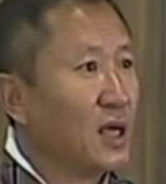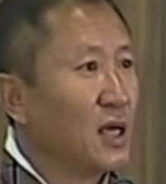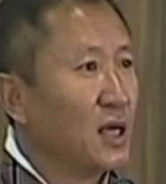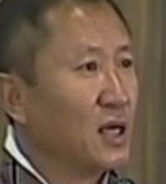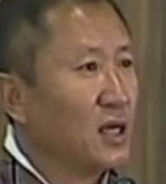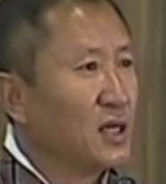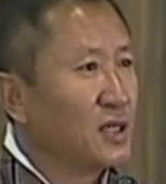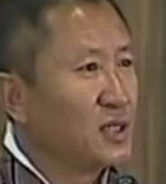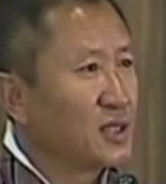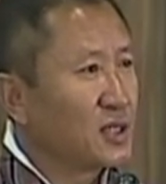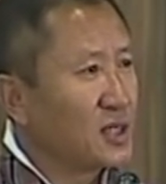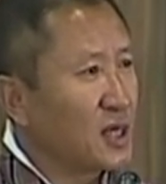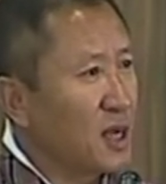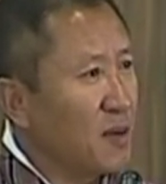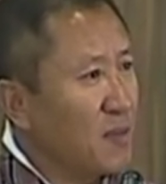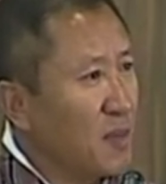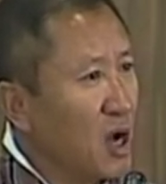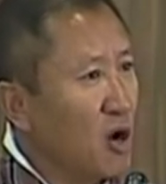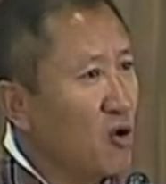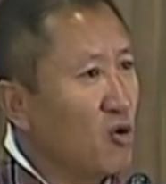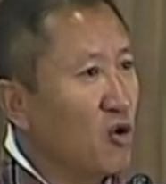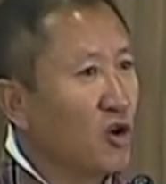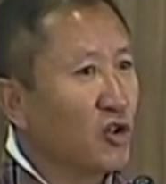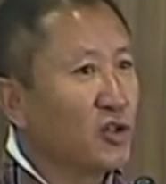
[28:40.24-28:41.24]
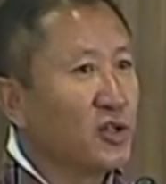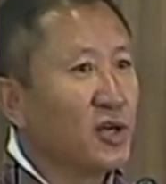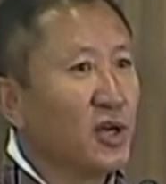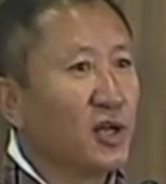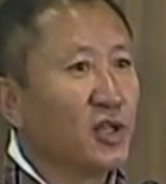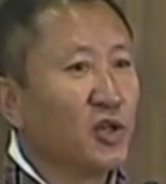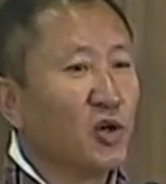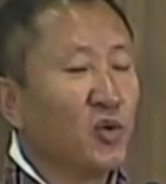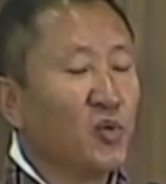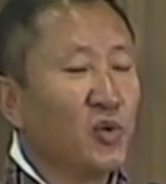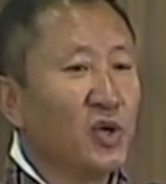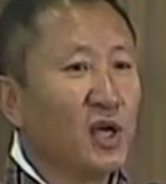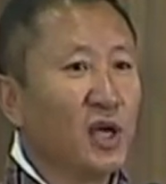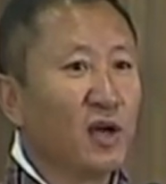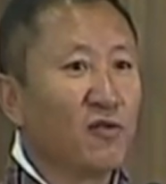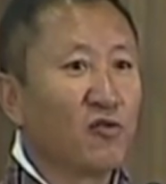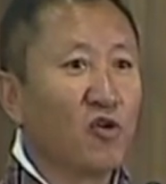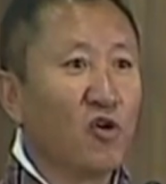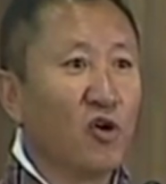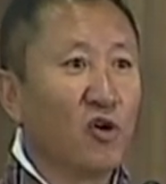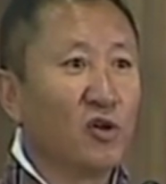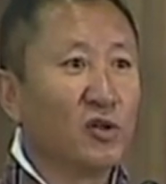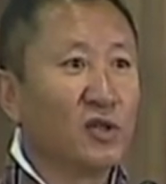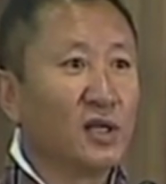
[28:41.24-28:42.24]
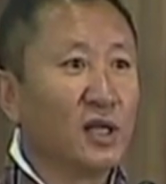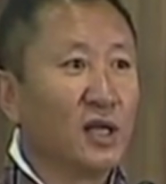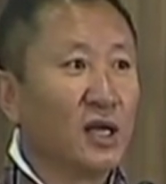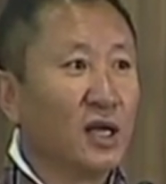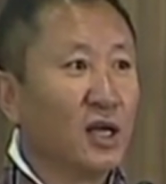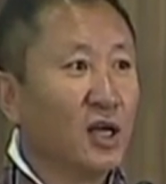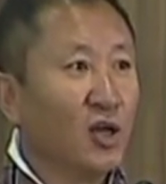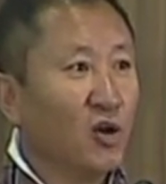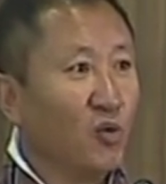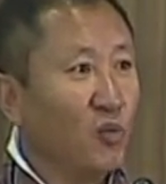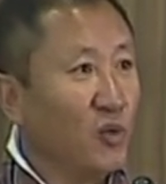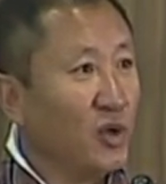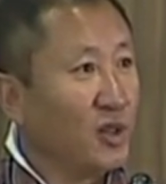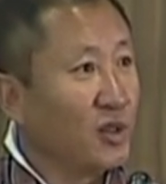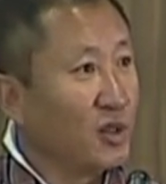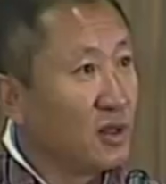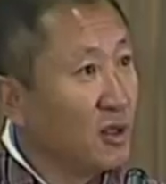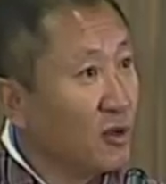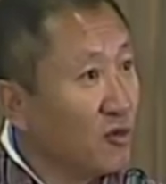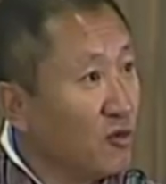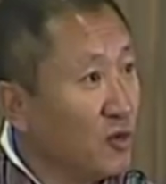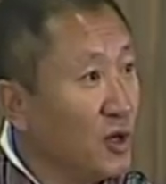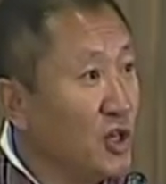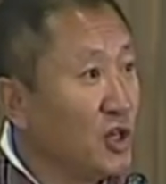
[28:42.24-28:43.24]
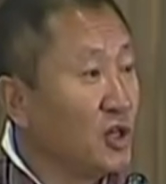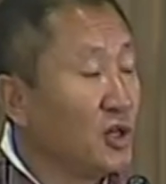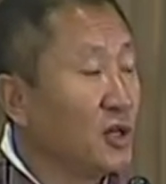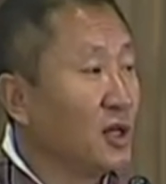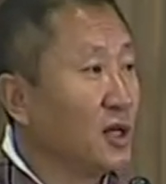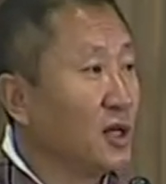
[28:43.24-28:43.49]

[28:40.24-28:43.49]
Somehow or the other, we have gone with regional